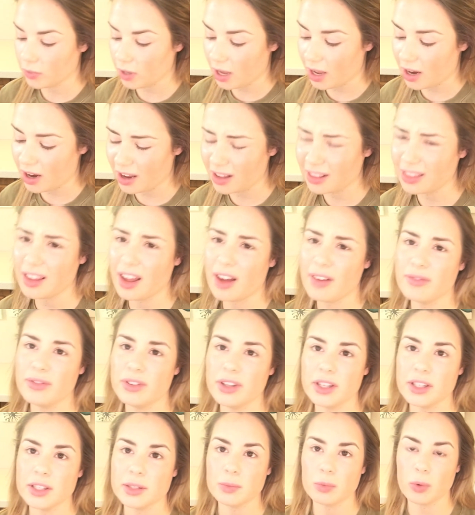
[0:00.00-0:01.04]
And I love
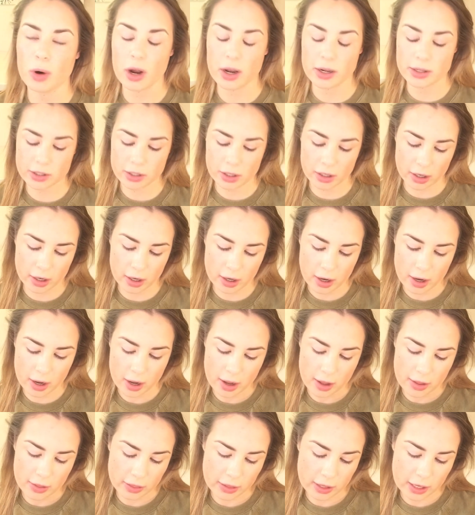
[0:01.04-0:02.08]
this bronzer,
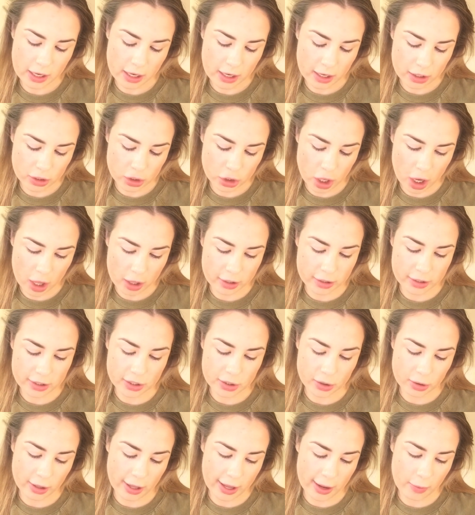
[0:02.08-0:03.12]
the Chocolate
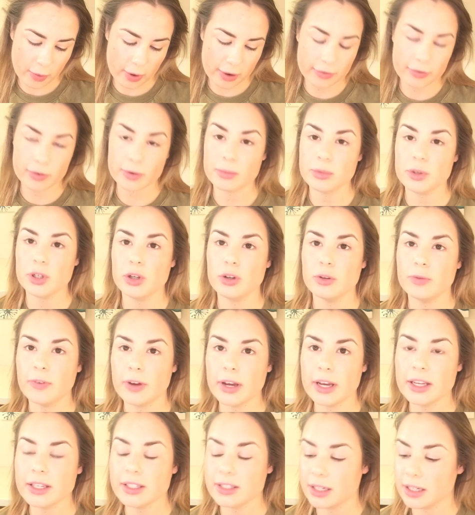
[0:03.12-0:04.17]
Soleil one from Too
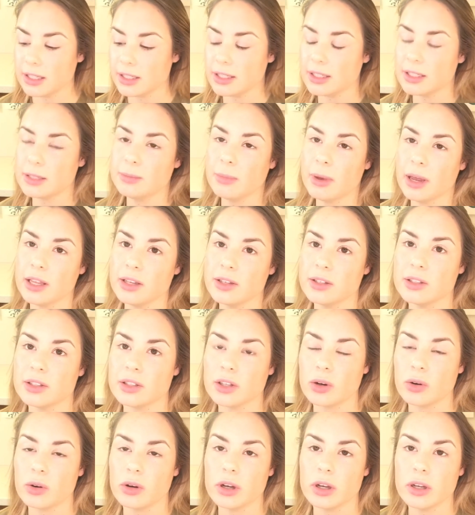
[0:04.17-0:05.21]
Faced. It smells
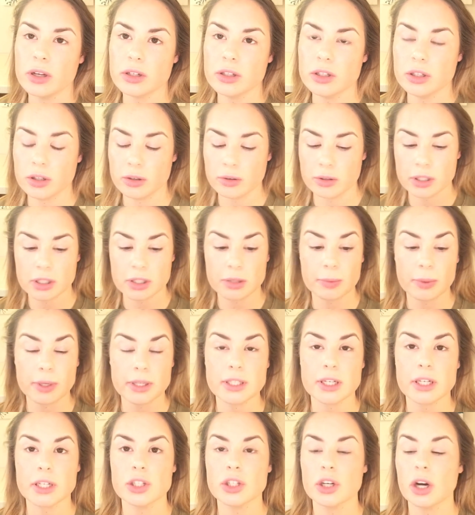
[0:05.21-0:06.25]
so good too. It
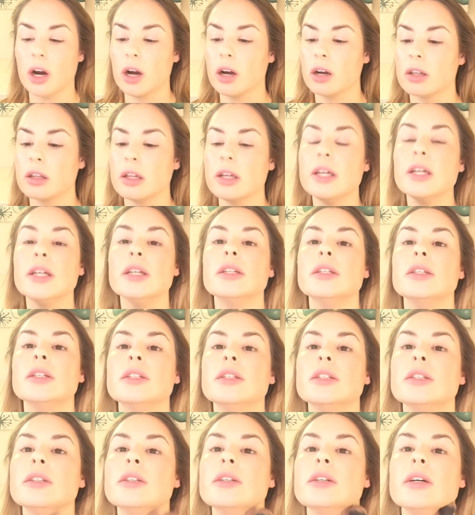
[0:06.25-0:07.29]
smells like chocolate
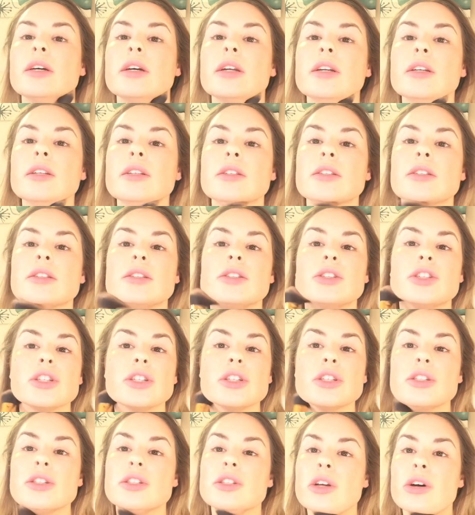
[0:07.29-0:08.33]
and it's
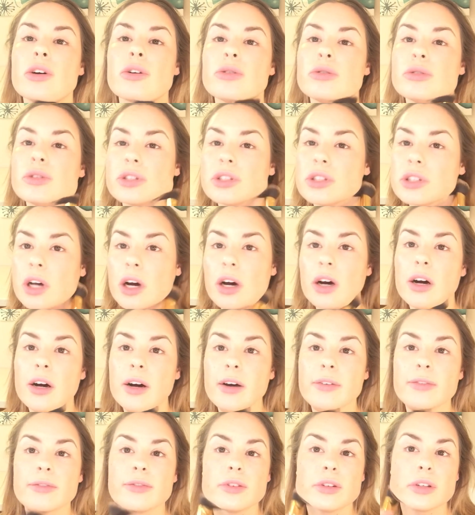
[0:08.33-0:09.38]
just so
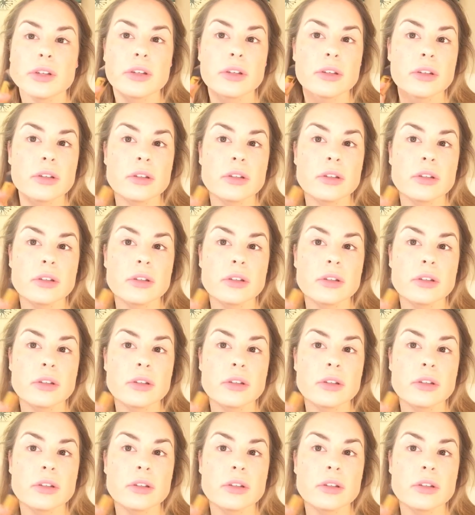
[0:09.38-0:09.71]
soft.